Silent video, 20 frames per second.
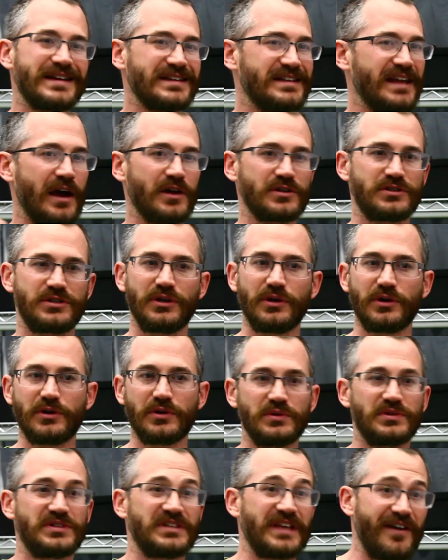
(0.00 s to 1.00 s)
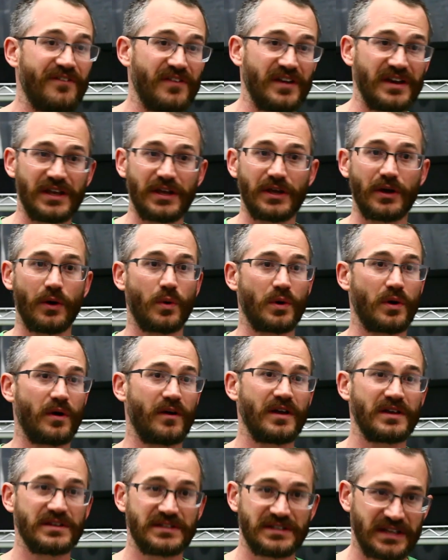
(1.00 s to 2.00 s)
down to 70 or
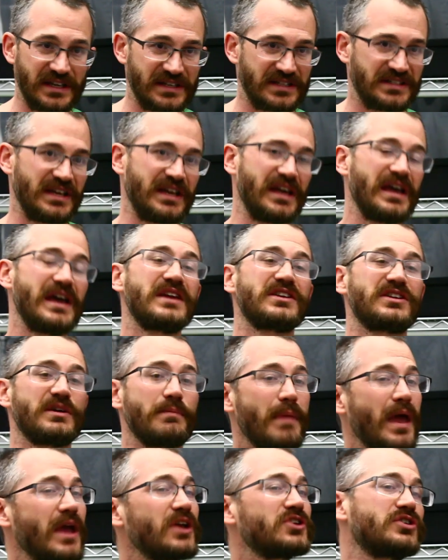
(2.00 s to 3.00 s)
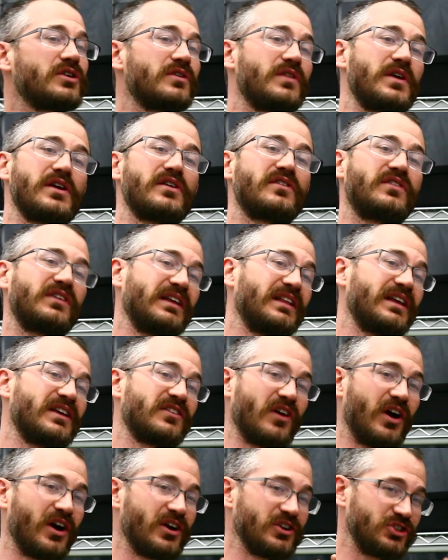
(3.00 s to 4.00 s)
60 to make sure that your seedlings
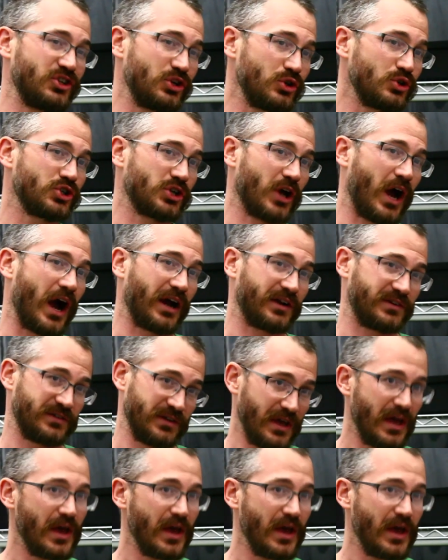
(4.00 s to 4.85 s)
aren't too shocked